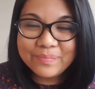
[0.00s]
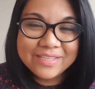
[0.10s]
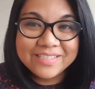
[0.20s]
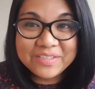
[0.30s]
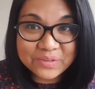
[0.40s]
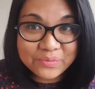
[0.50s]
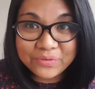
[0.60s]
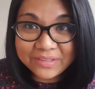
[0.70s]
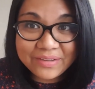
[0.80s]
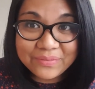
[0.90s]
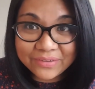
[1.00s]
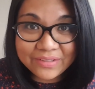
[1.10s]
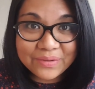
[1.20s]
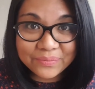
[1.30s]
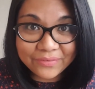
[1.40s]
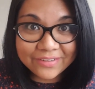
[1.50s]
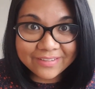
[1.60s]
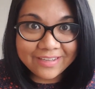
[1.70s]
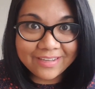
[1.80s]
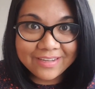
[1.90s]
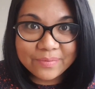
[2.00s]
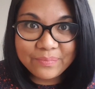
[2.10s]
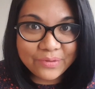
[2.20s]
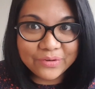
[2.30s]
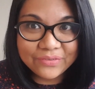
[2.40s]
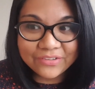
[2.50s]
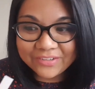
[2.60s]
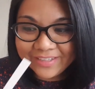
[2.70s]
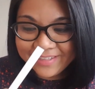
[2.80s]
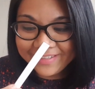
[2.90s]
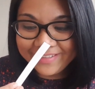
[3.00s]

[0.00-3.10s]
But still, really beautiful.